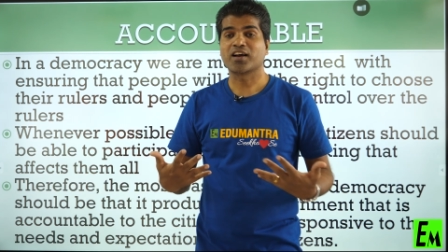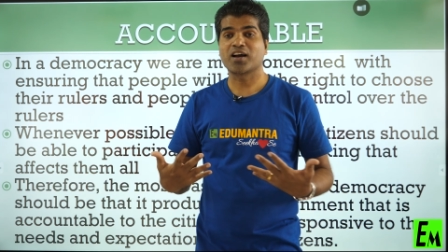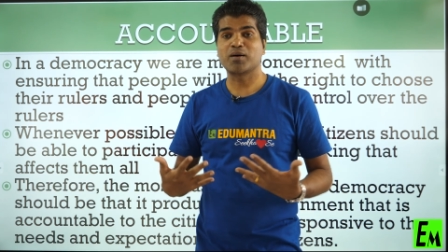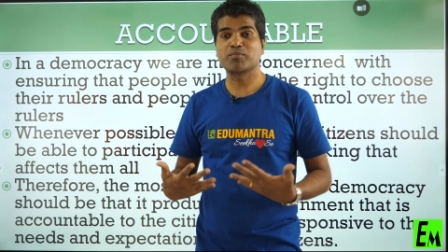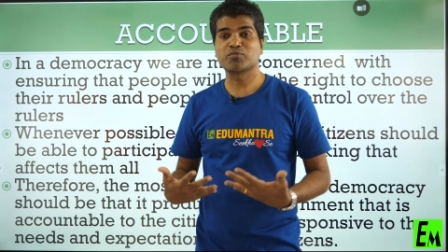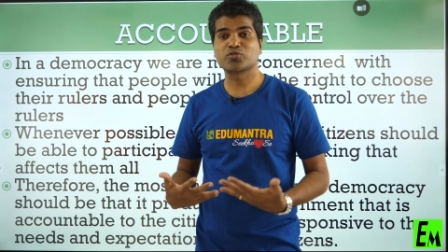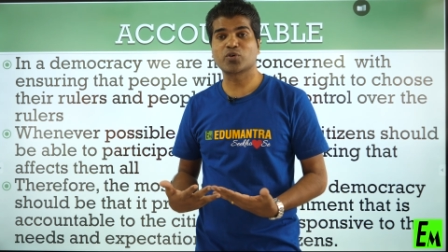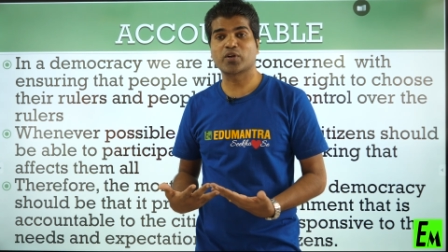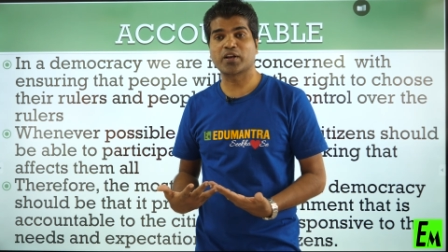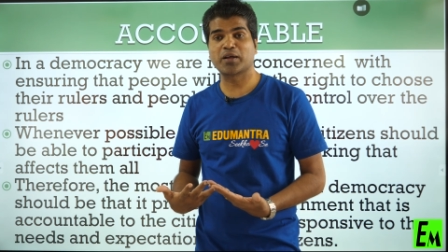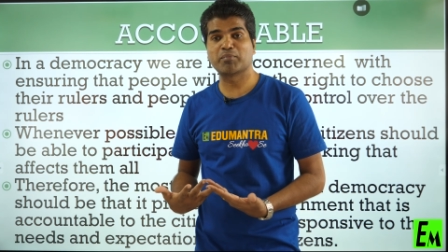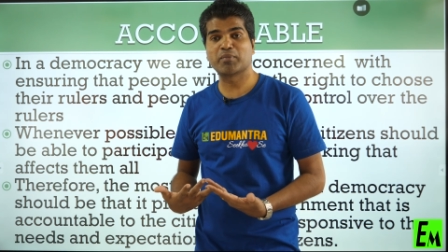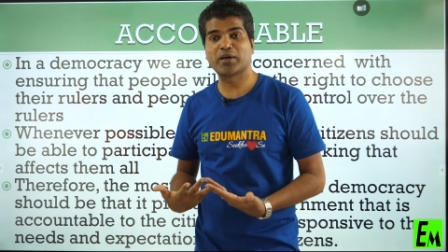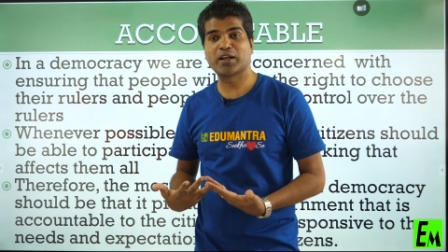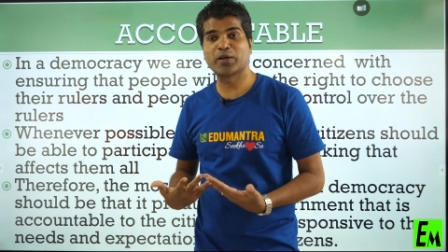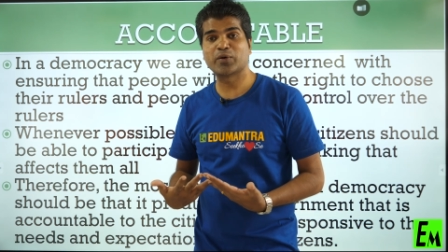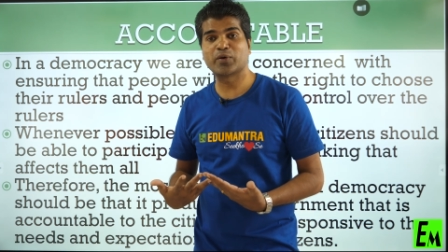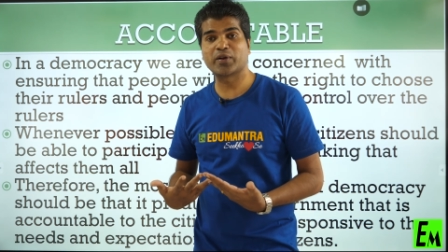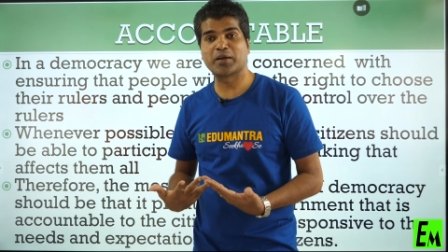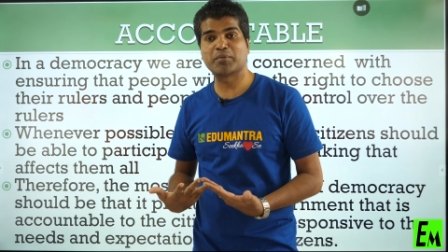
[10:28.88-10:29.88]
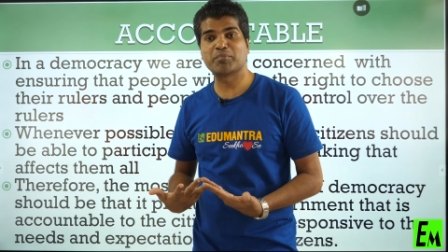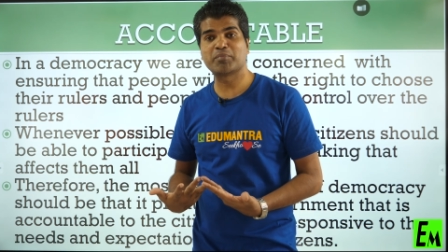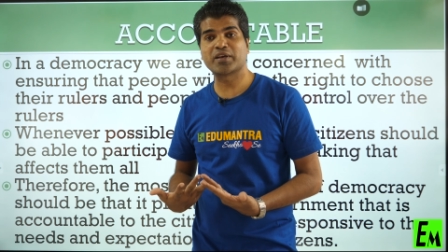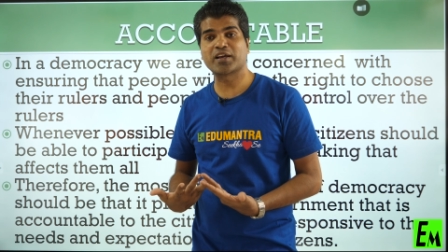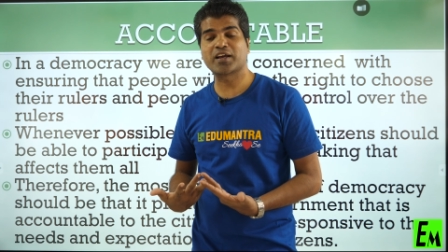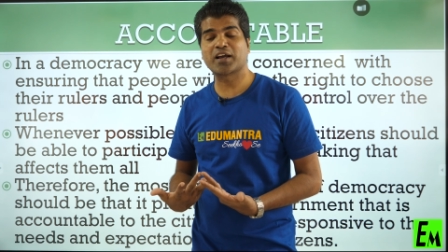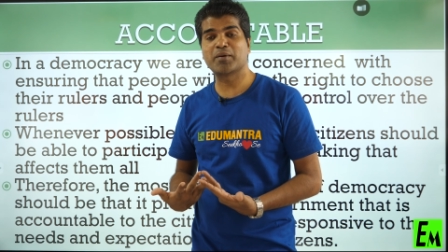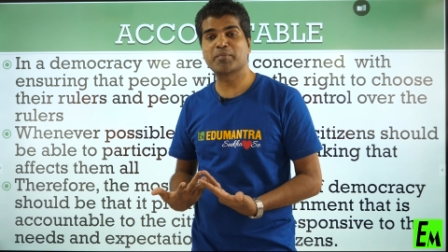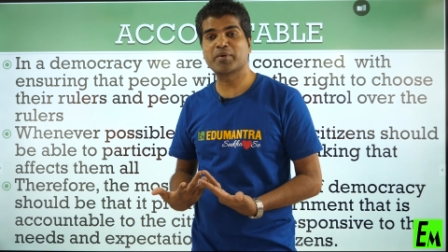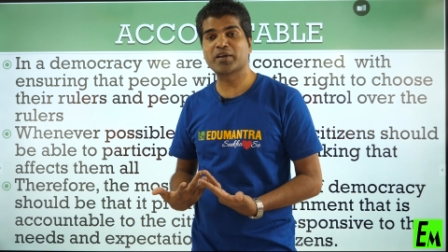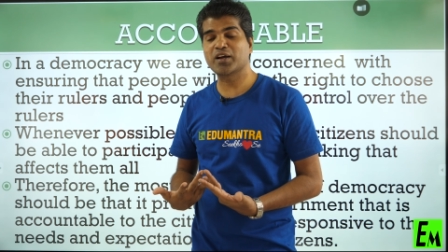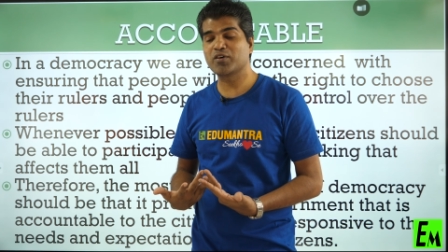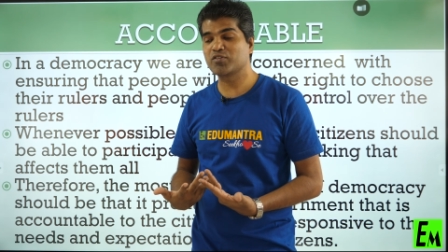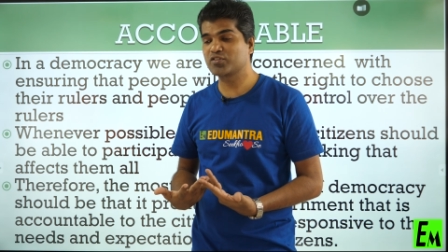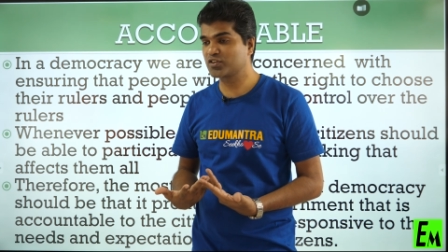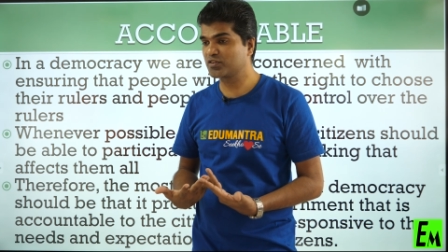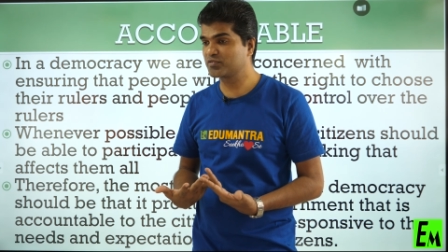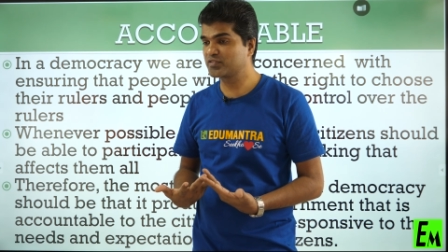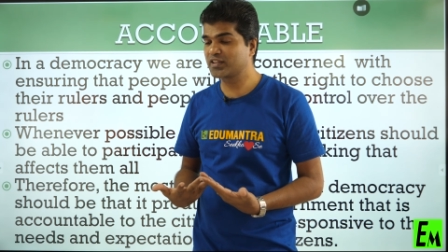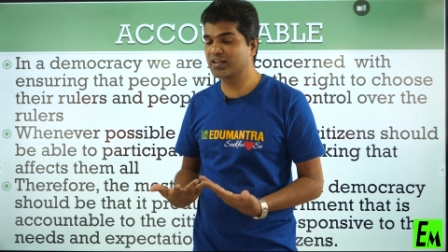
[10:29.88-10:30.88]
comes or MLA or MP coming
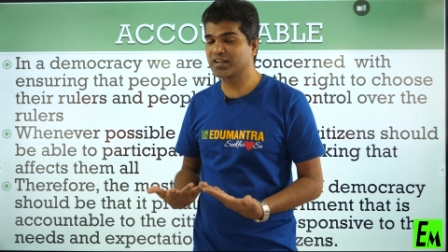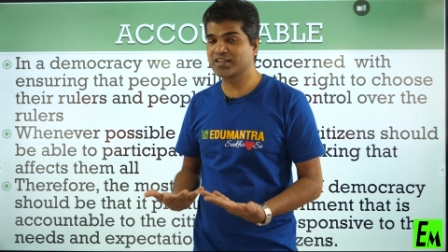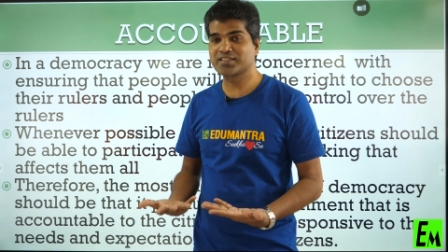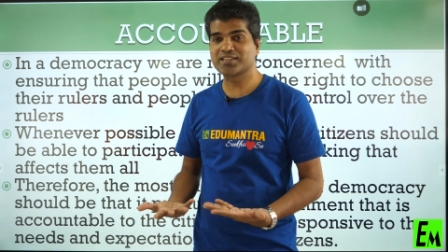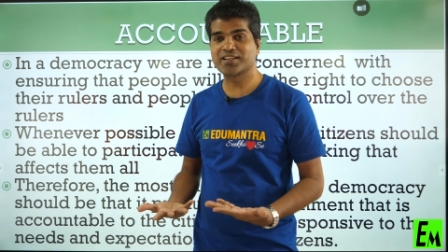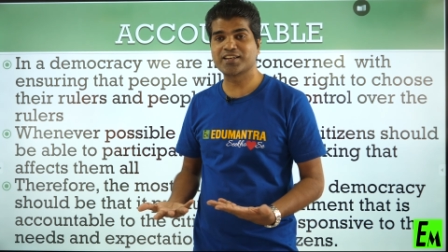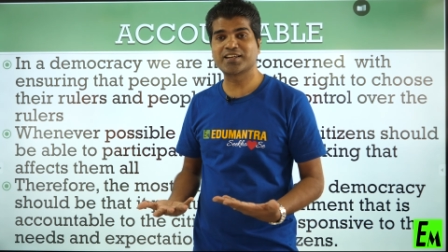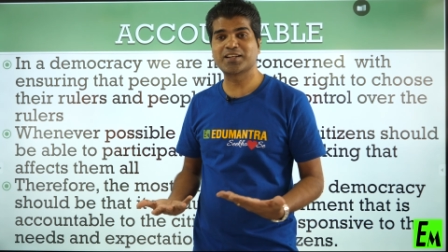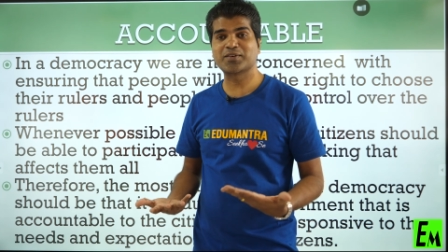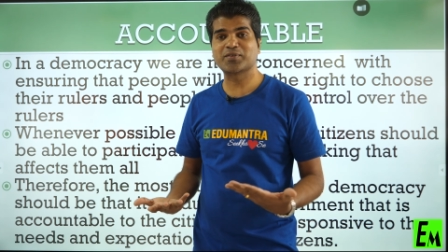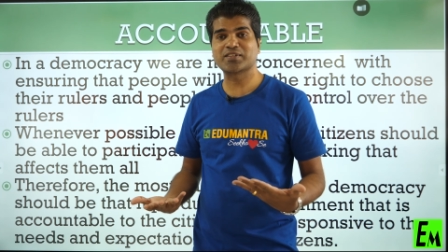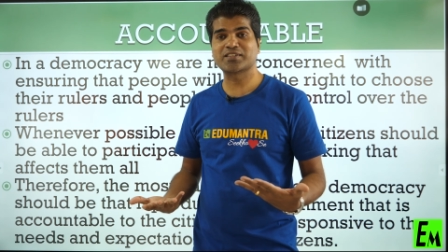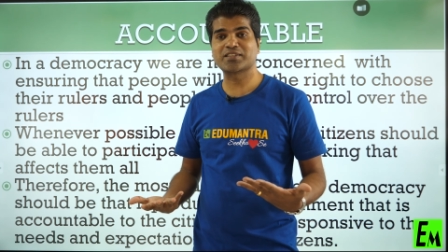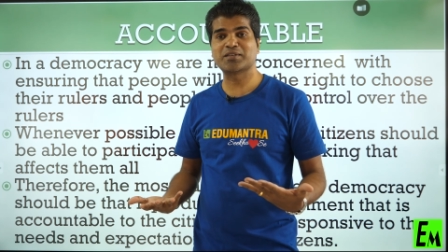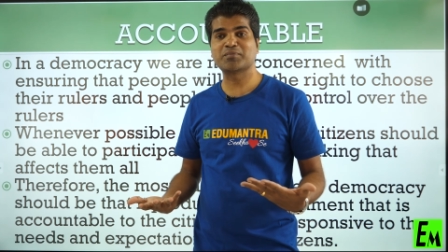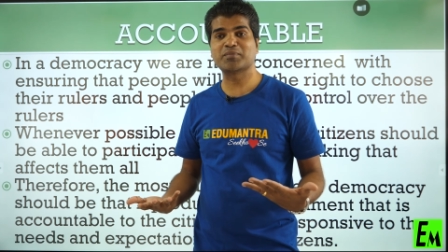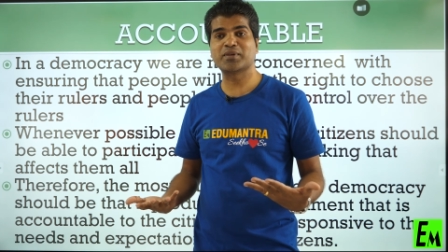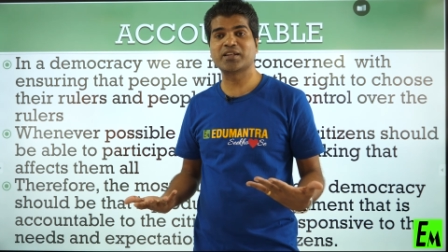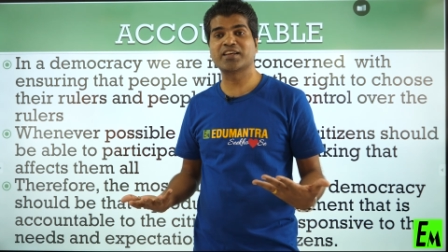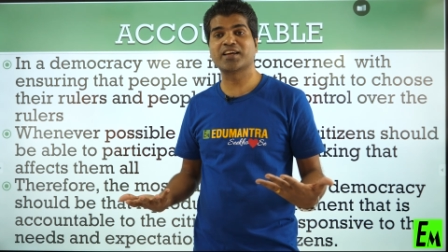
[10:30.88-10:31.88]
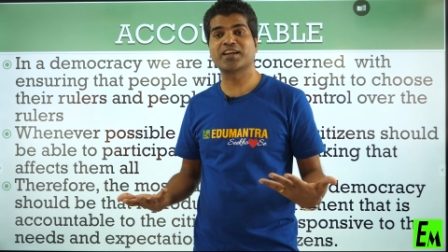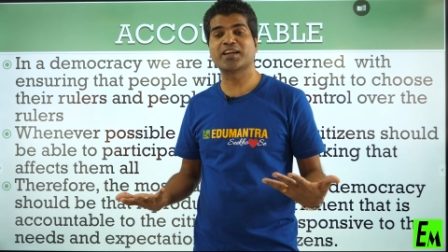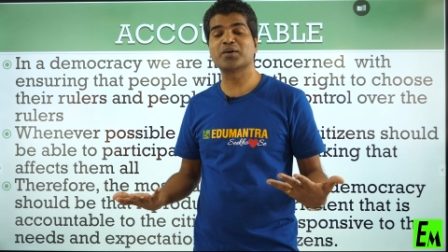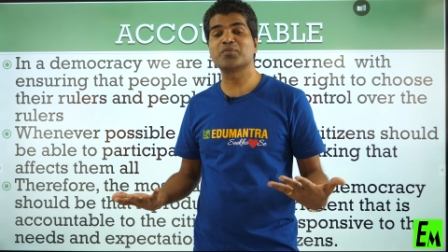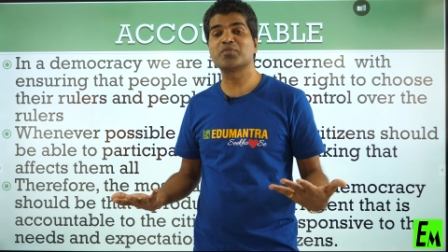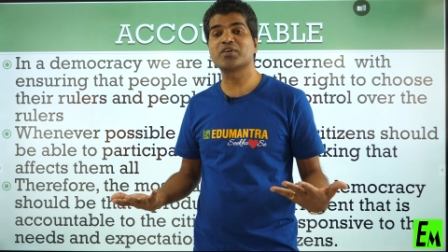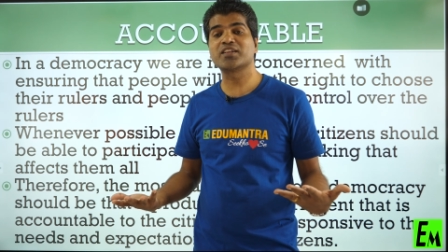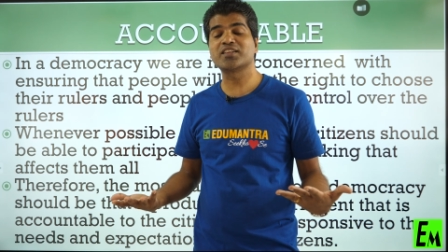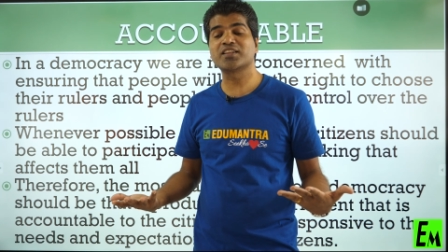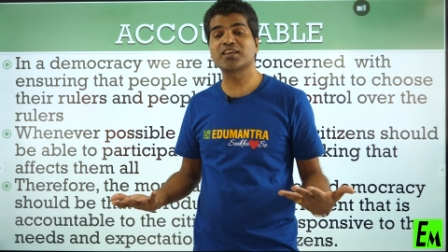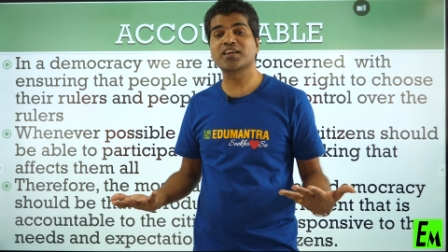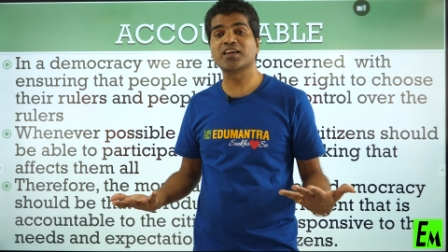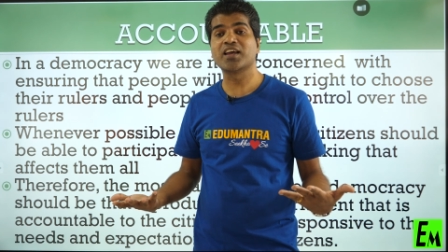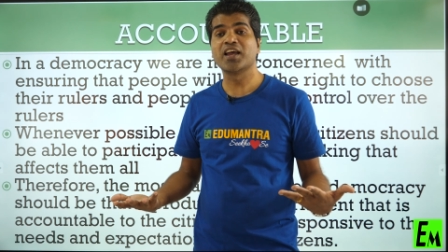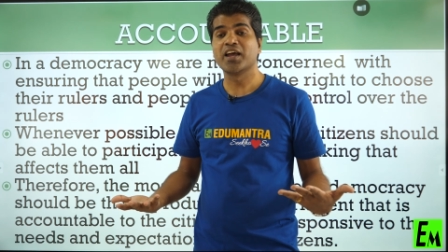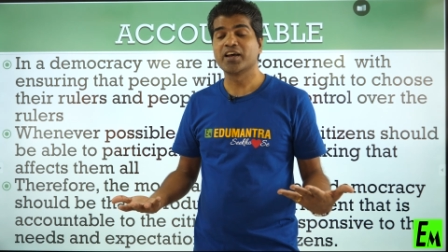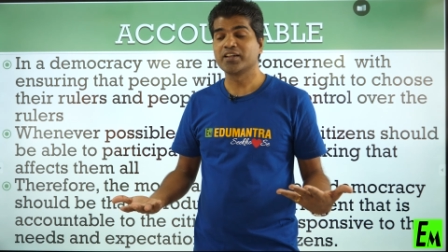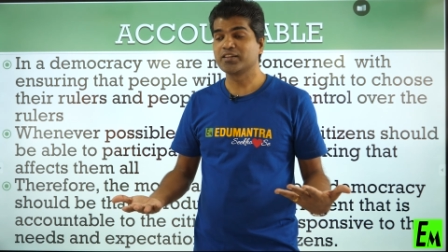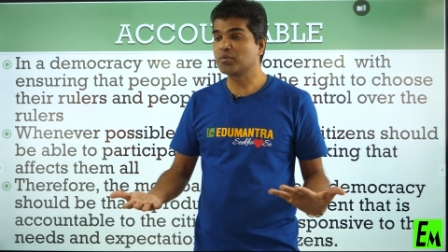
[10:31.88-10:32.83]
out of the legislative assembly and everything,